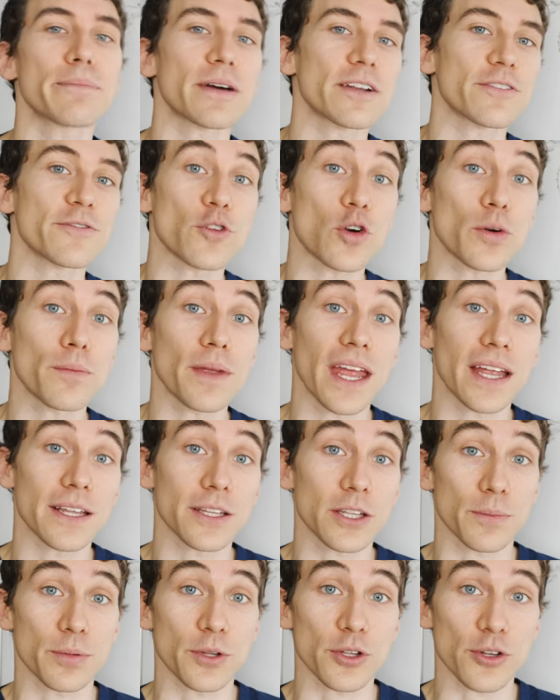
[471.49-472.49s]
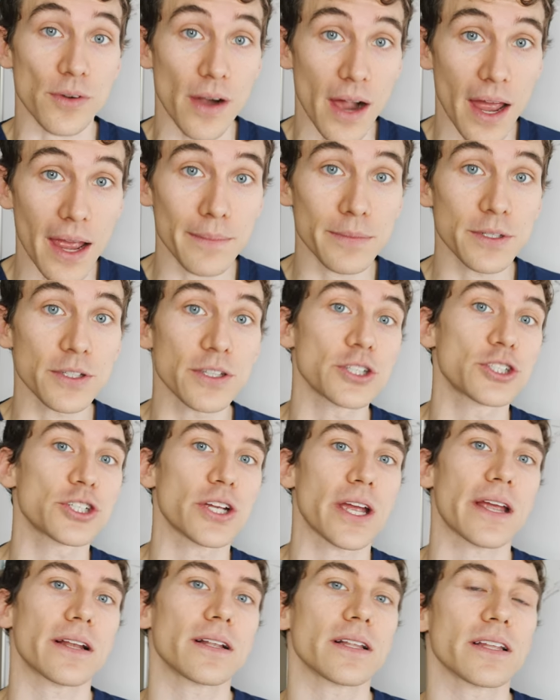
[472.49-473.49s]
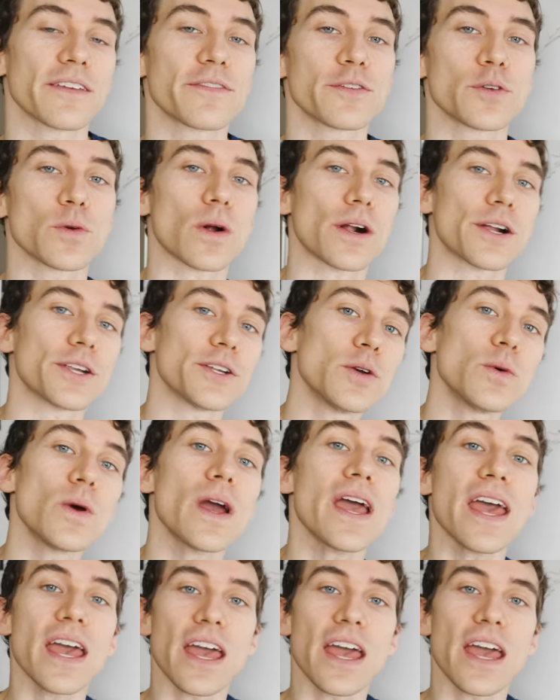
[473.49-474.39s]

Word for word: button for me and subscribe to the channel if you are new.